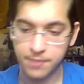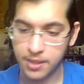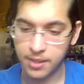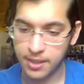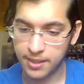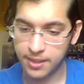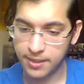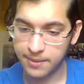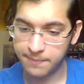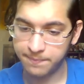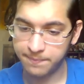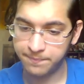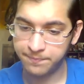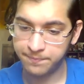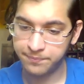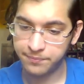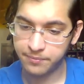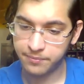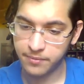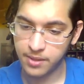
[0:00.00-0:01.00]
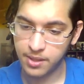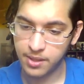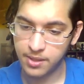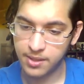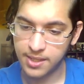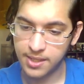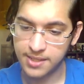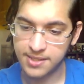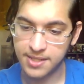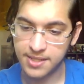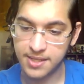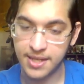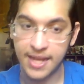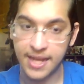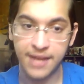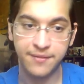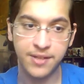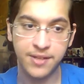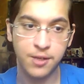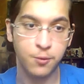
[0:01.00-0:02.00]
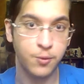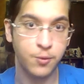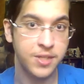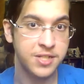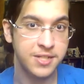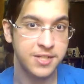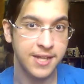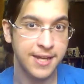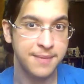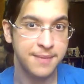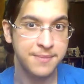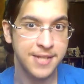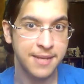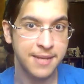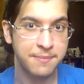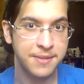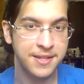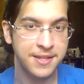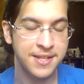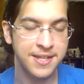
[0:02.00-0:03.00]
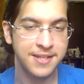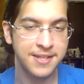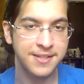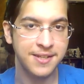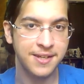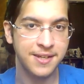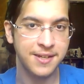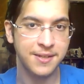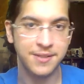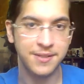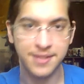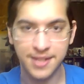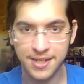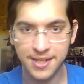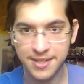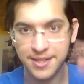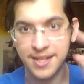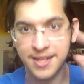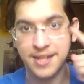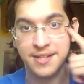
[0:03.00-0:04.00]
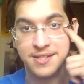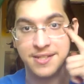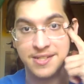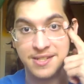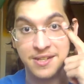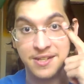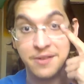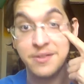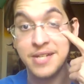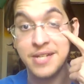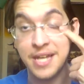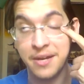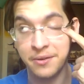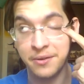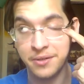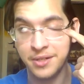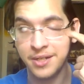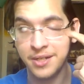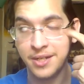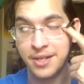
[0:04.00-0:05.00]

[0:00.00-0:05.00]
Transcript: Let's see, they have like a witch time type of thing, like a slowdown.